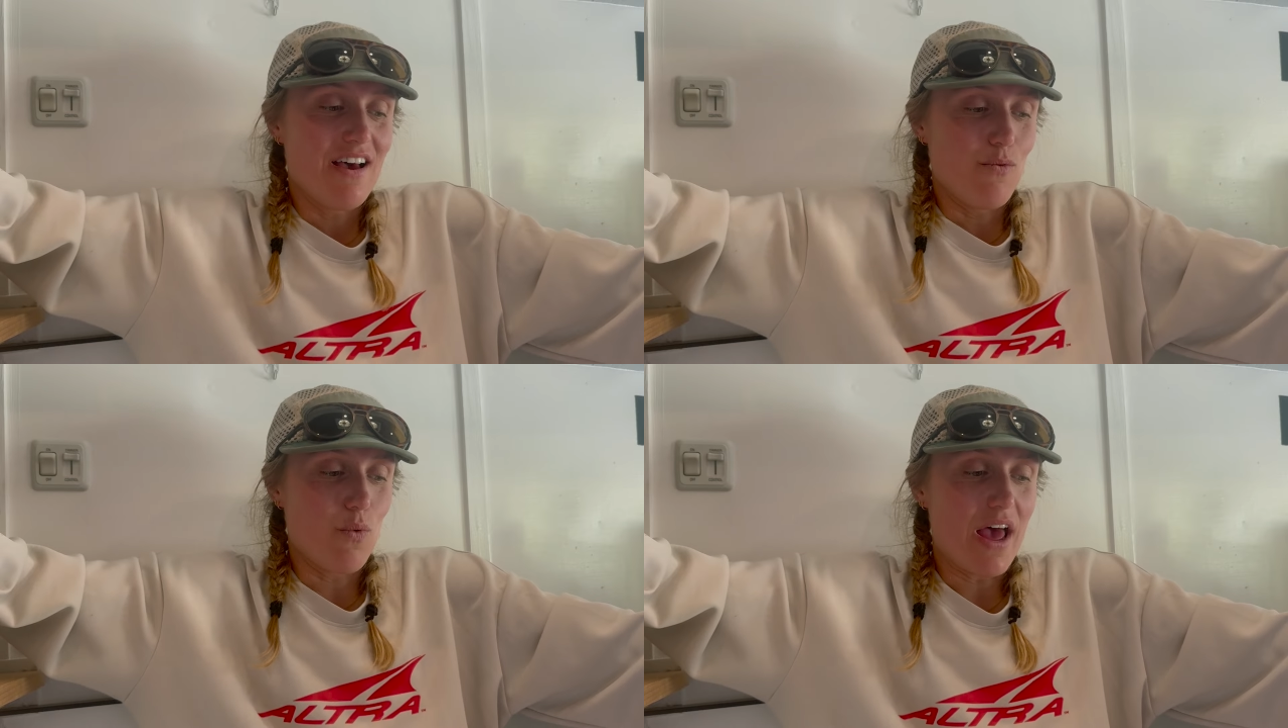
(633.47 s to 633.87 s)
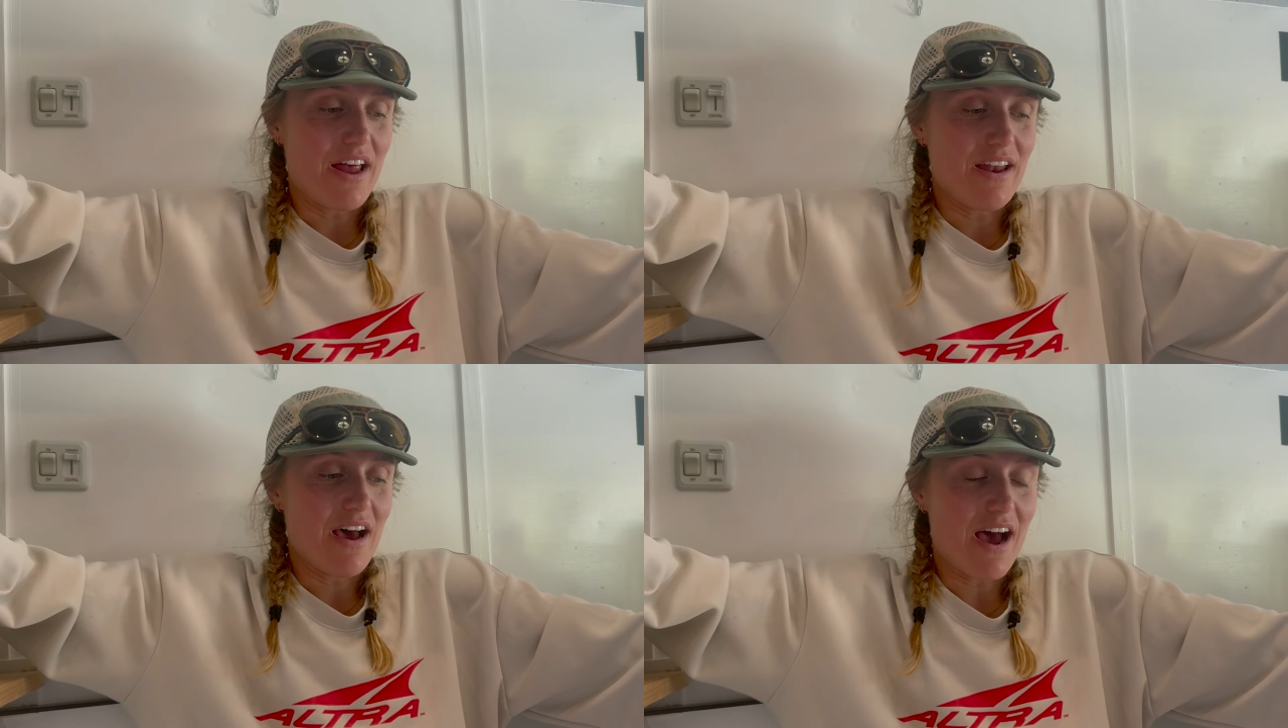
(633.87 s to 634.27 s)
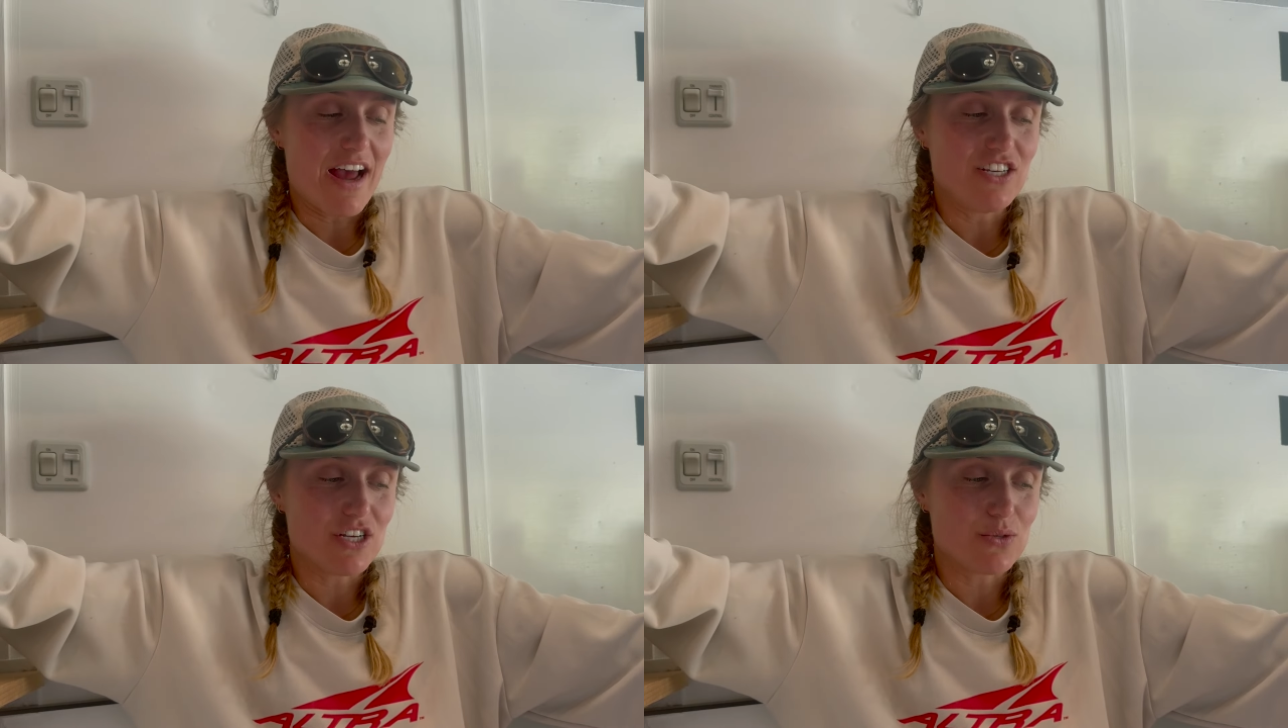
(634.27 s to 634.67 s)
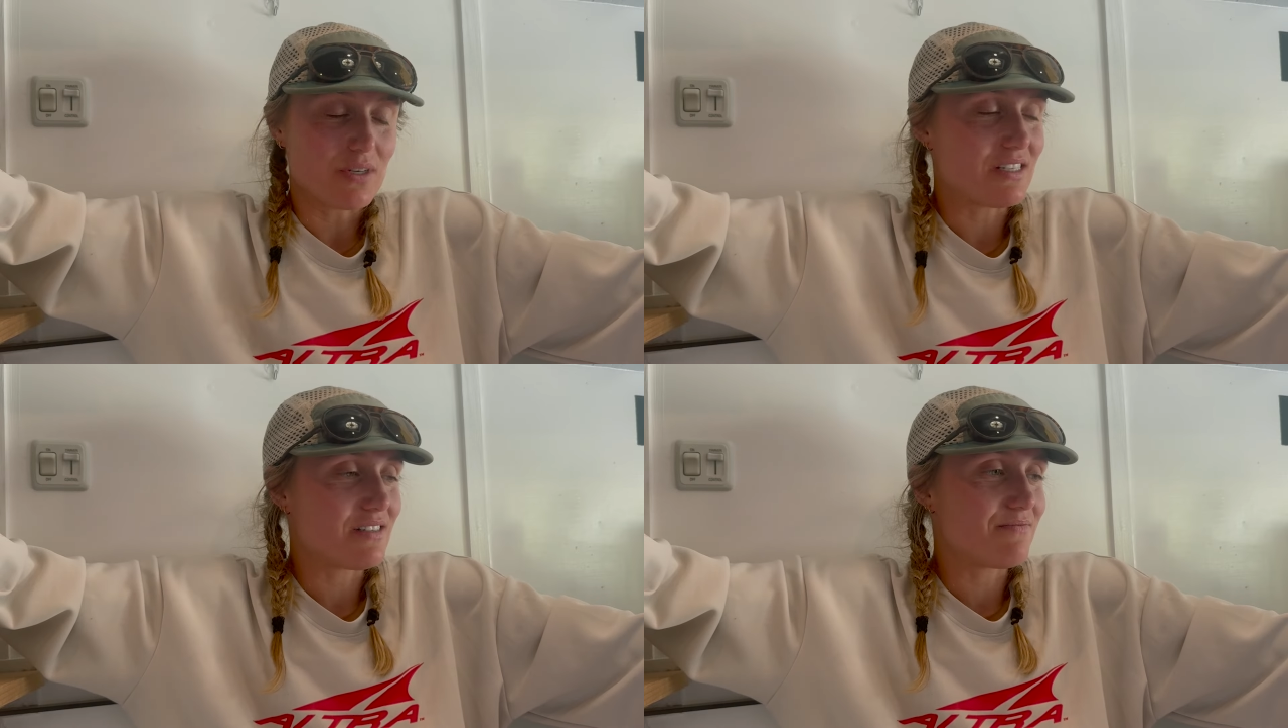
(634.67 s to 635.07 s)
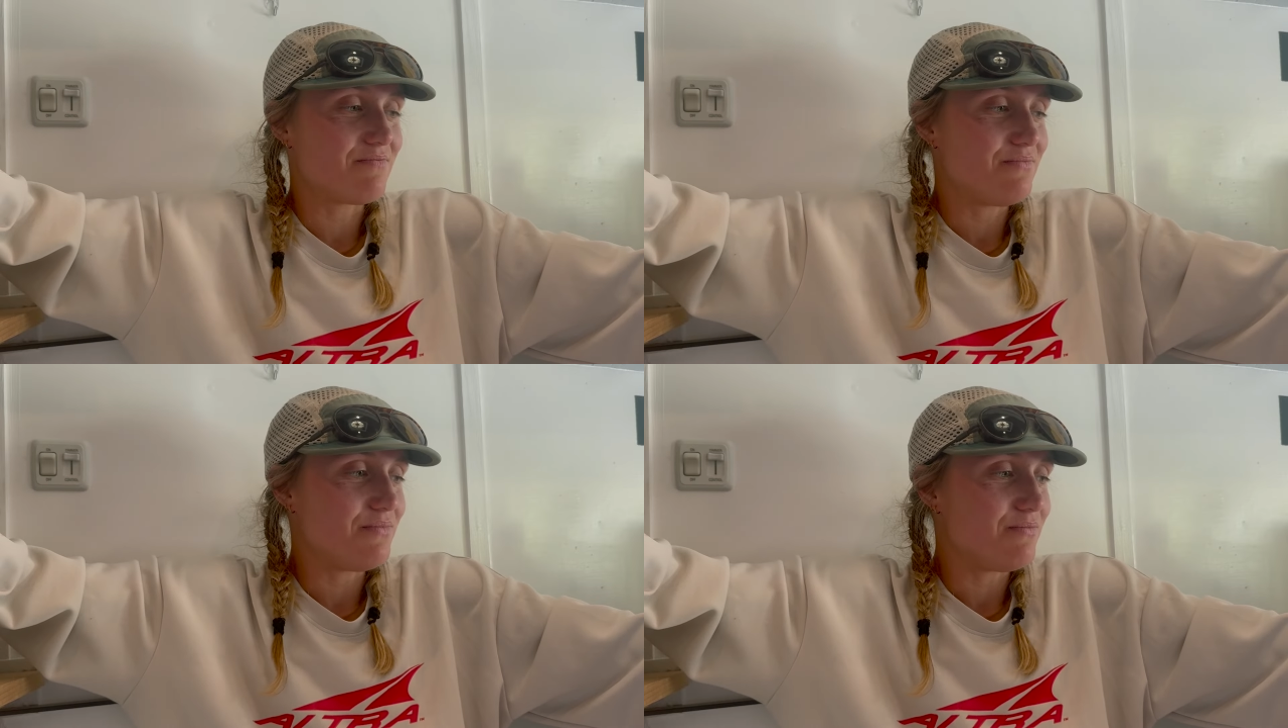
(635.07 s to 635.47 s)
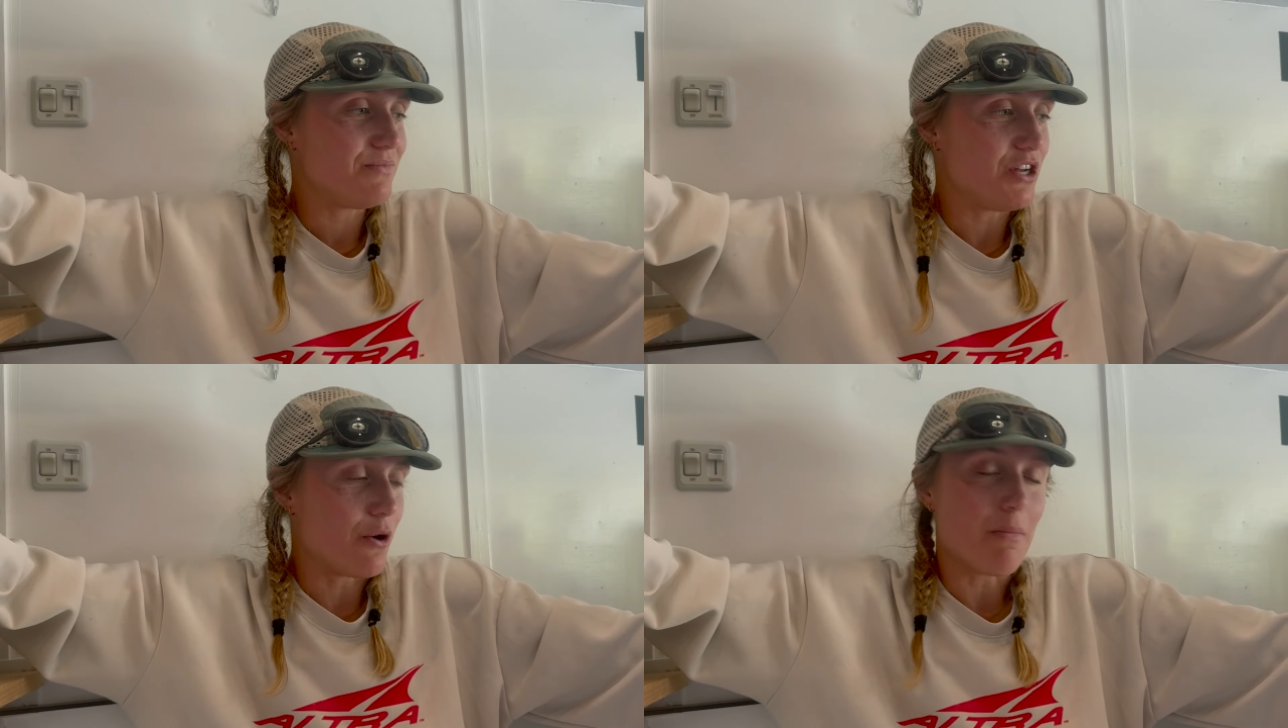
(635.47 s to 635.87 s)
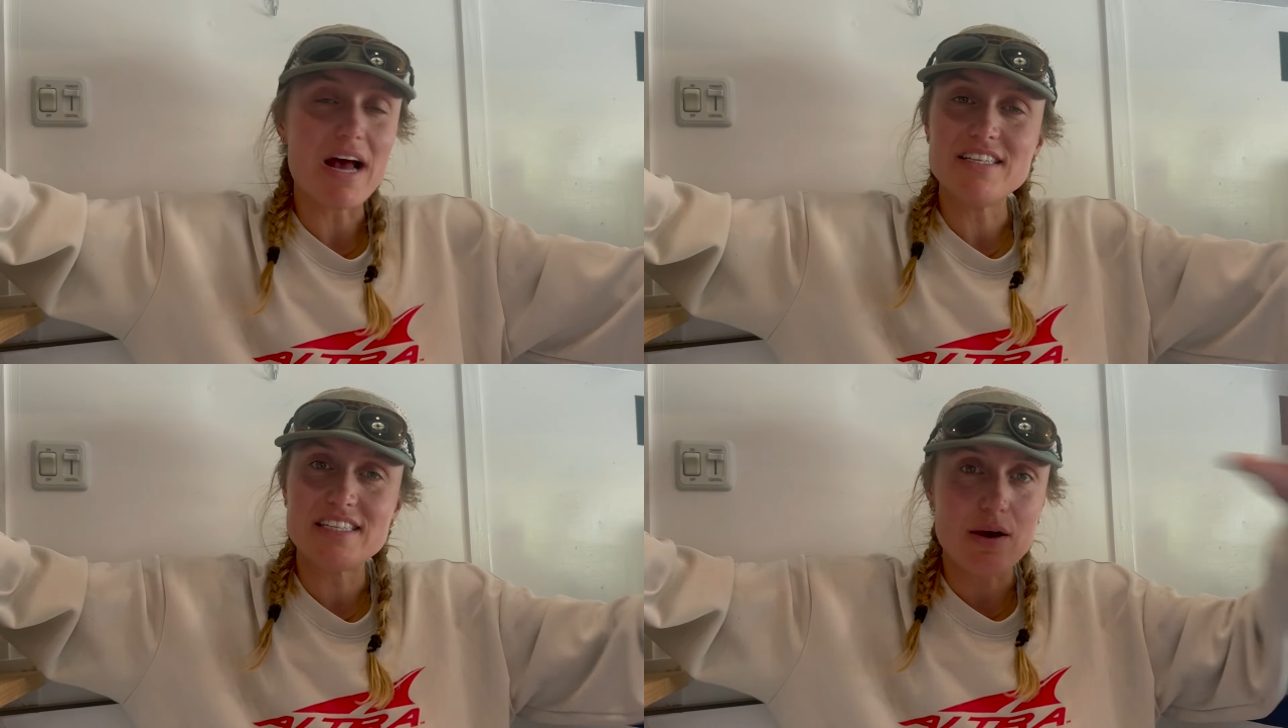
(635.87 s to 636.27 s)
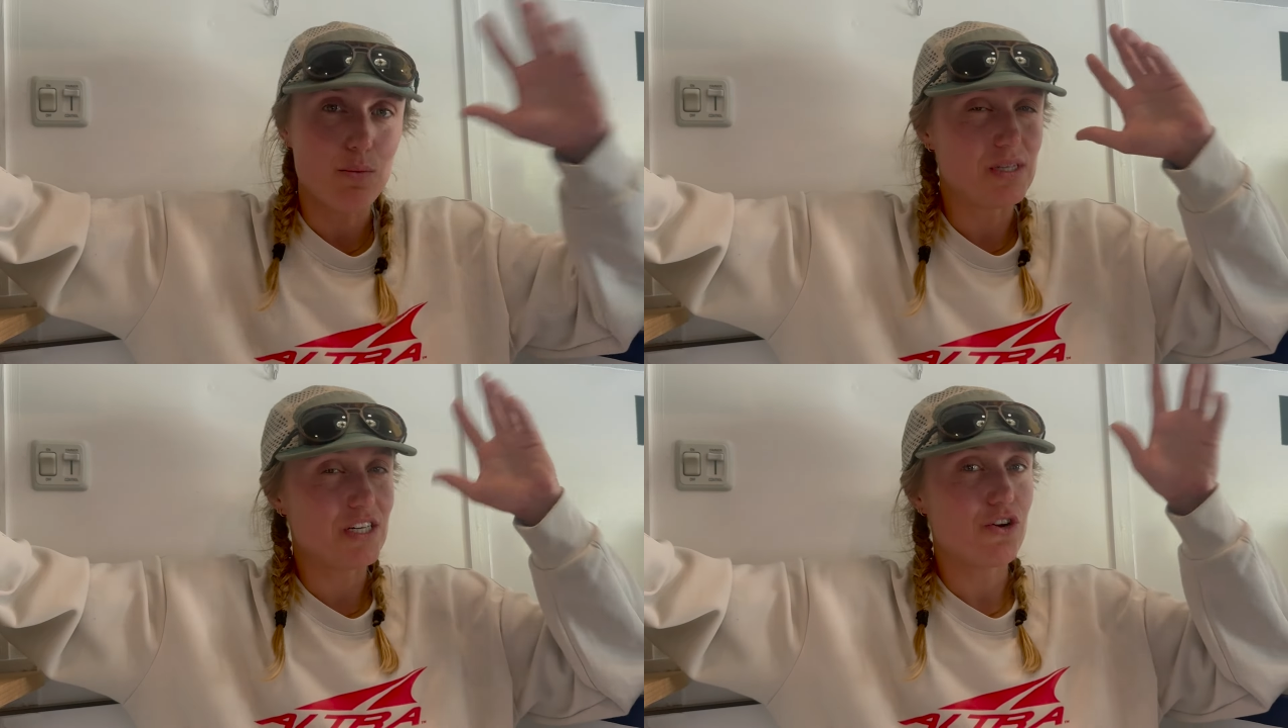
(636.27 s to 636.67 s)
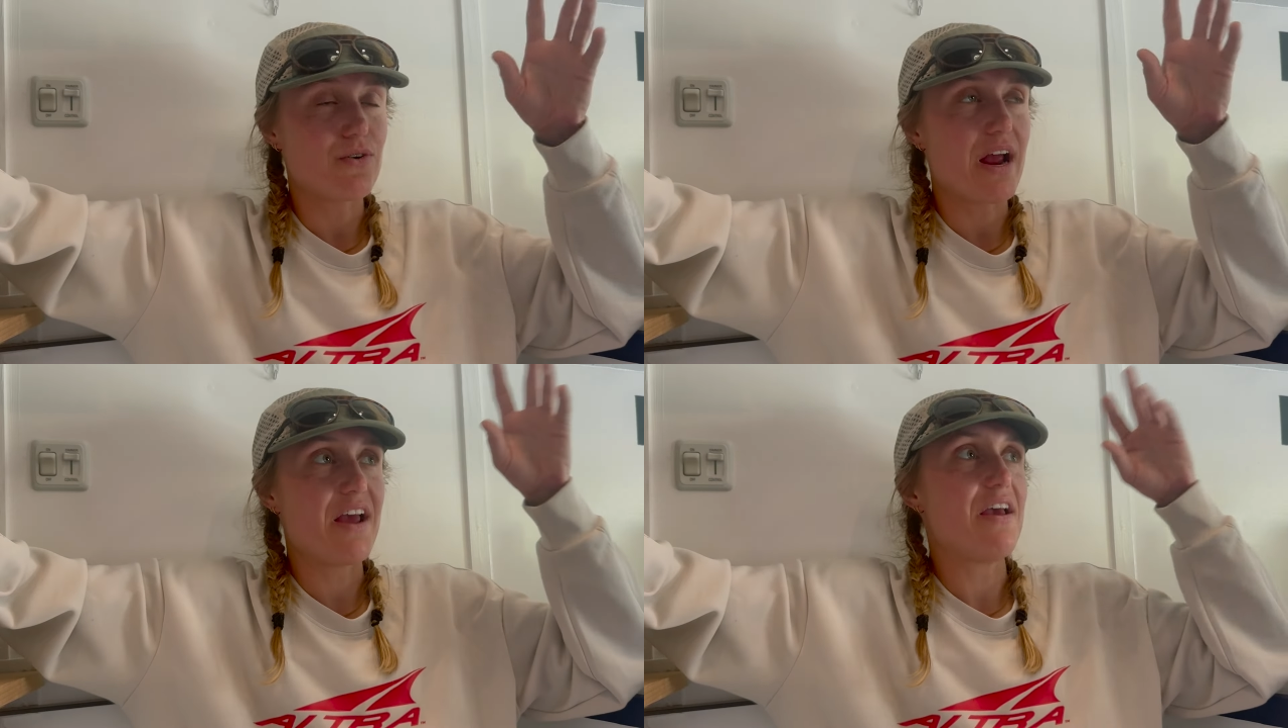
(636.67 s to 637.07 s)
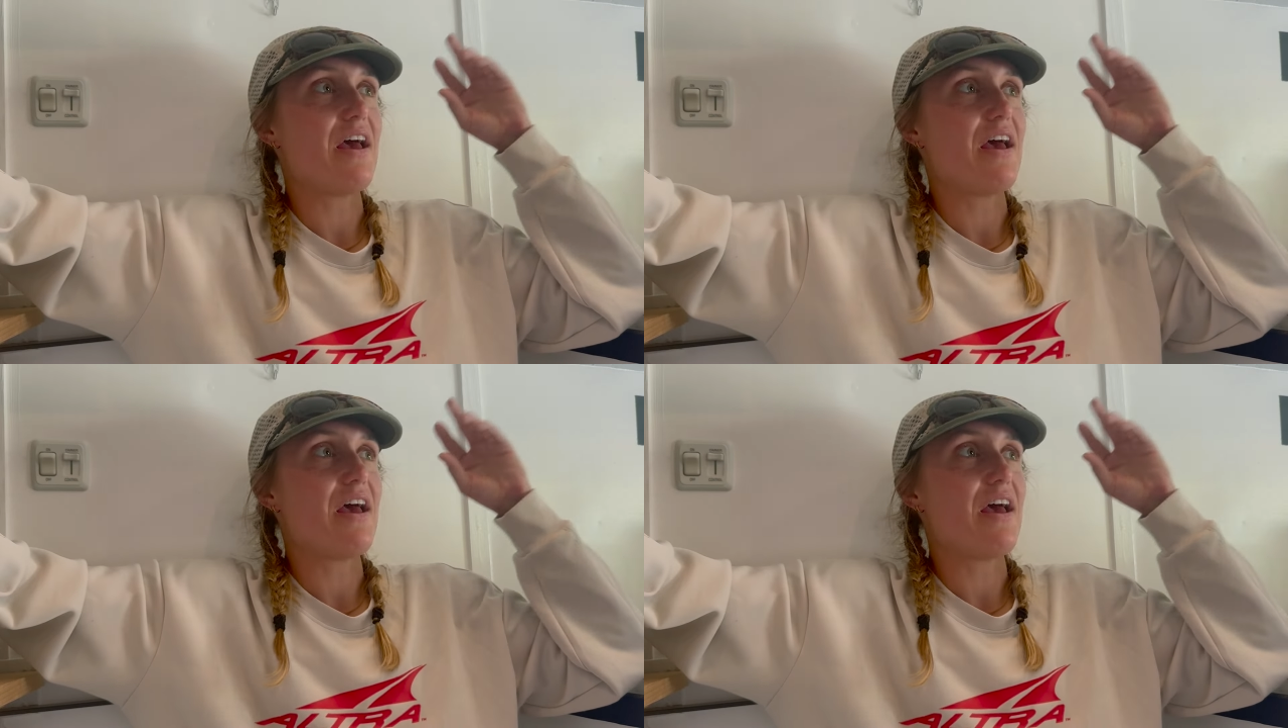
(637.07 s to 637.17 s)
when I just was, mindset wasn't great,